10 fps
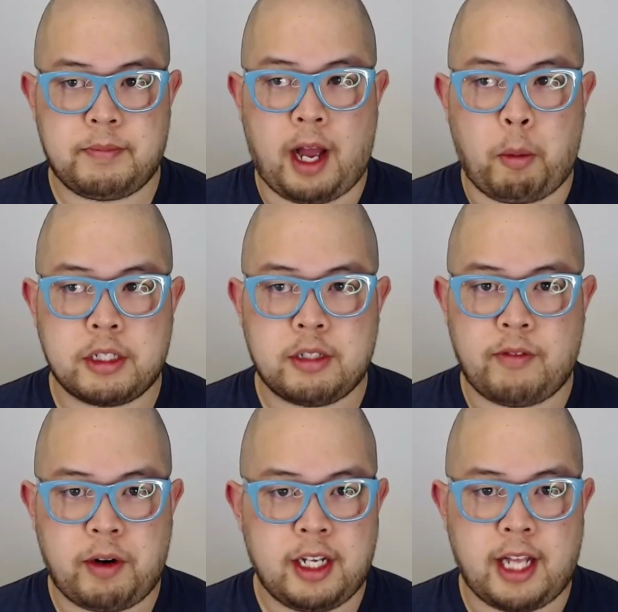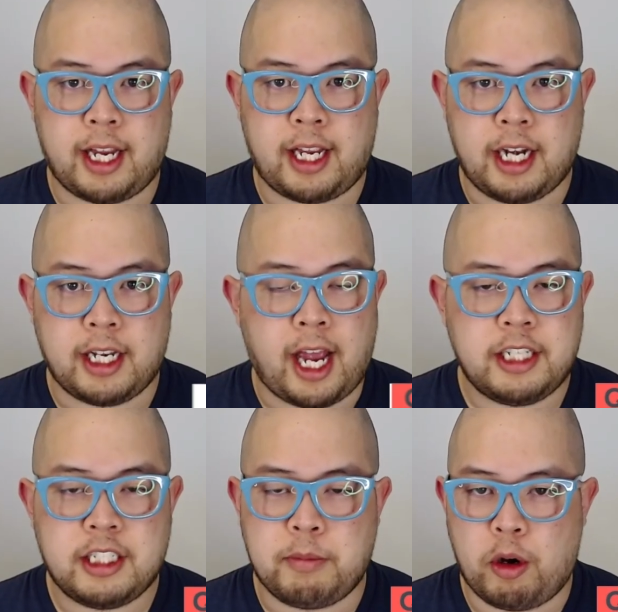I wasn't very like
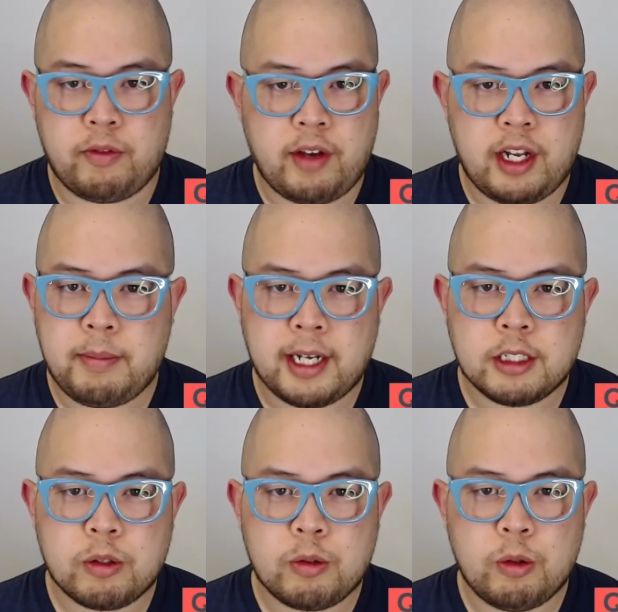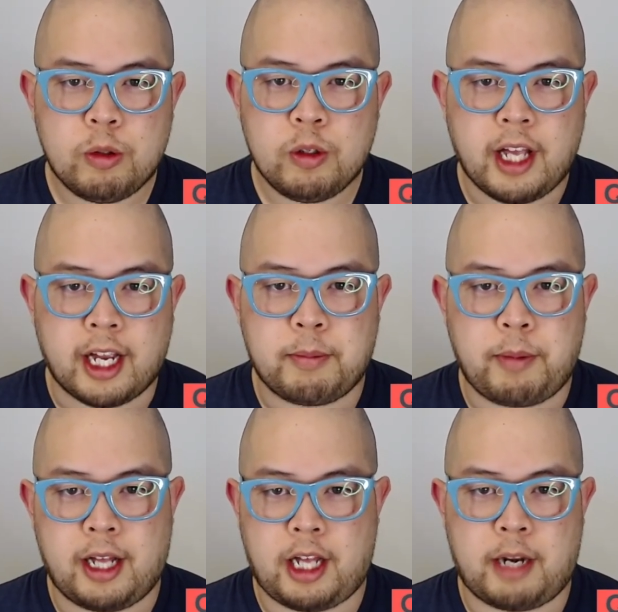engaged and motivated by school, like
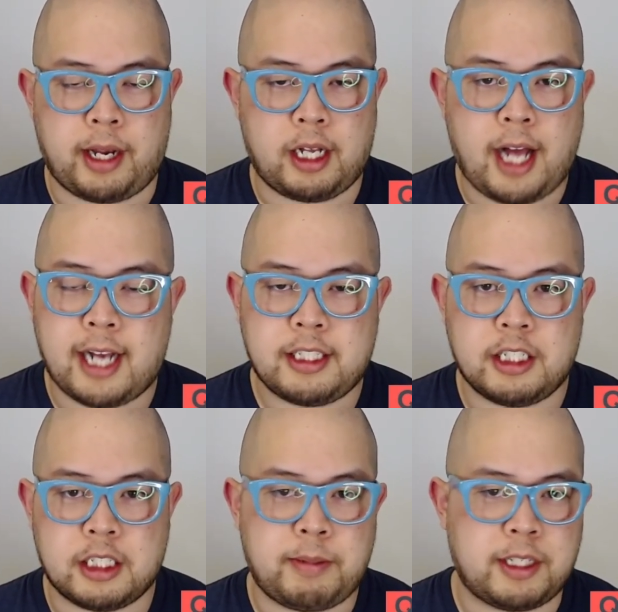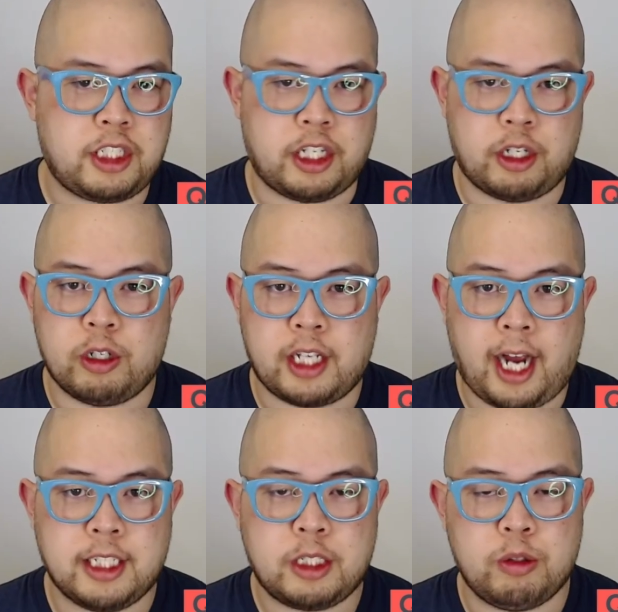by a lot of my classes, especially in early
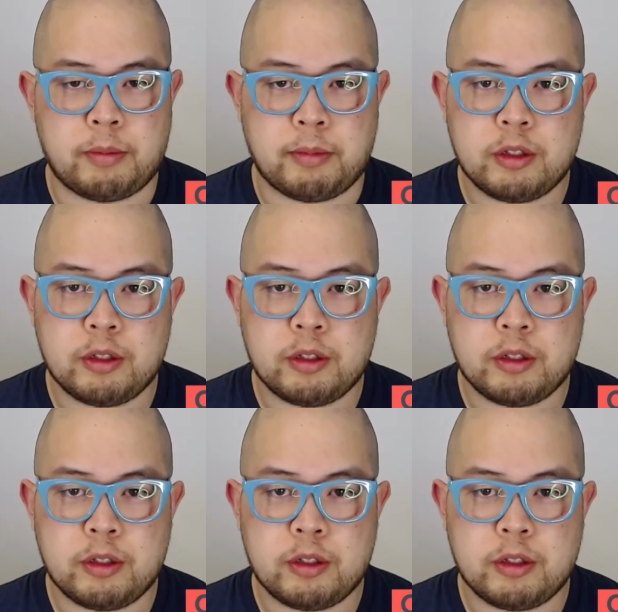high school and middle